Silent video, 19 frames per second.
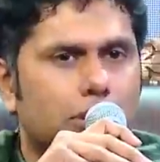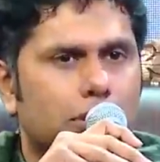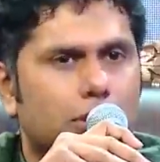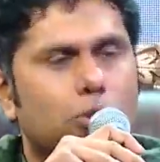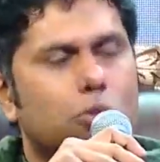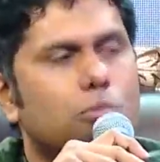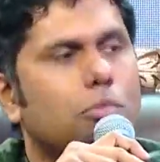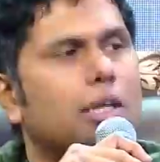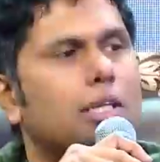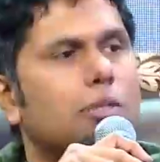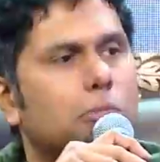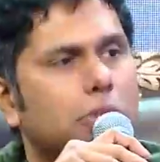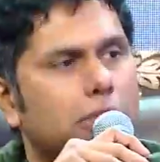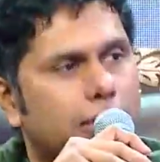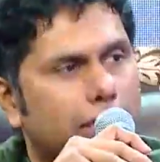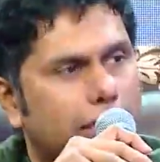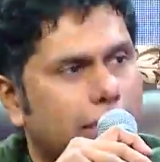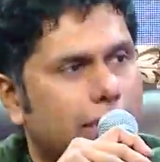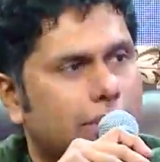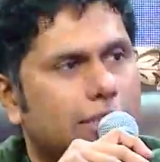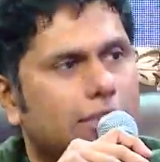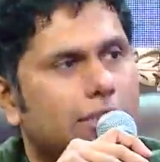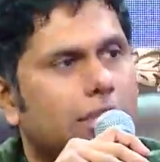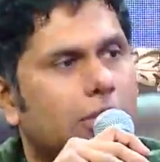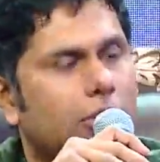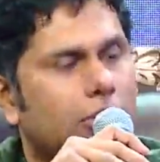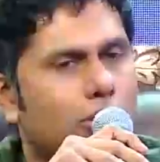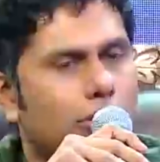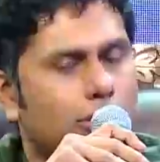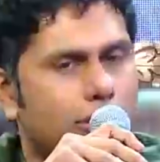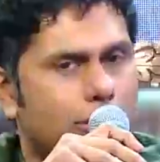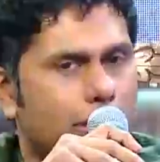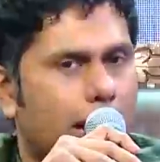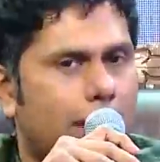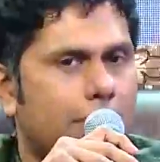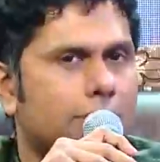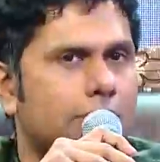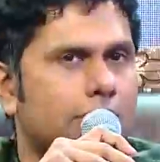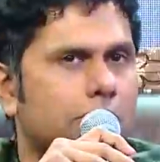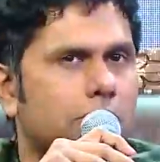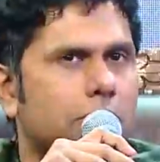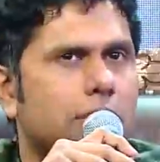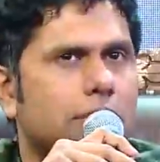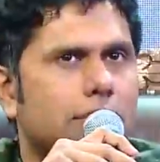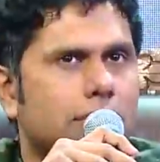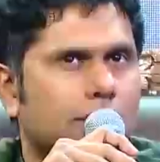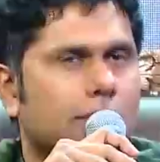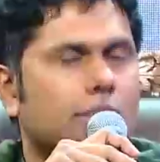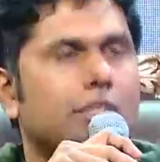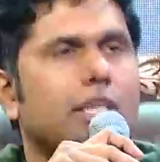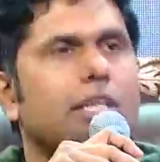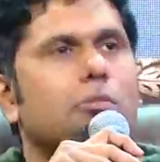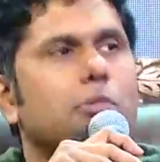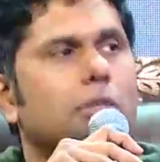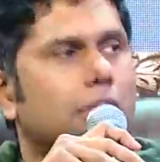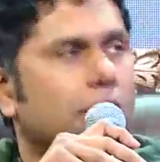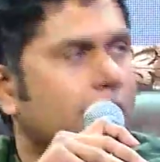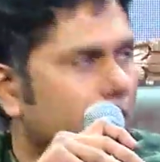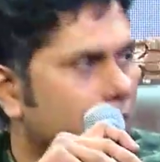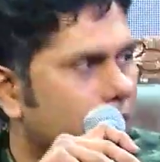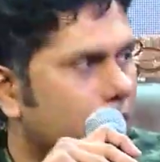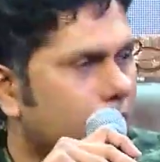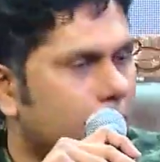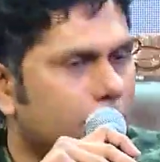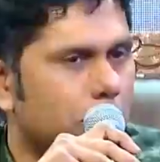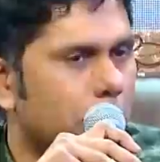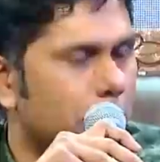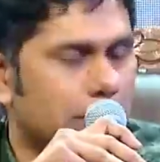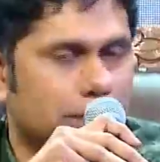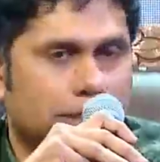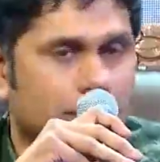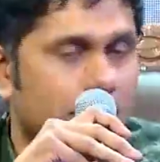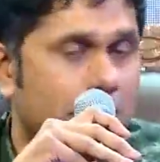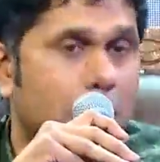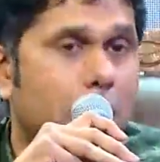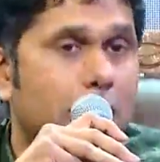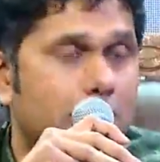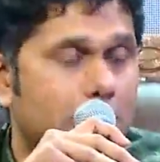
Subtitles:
do multiple things in order to have a sustainable career in music. This is my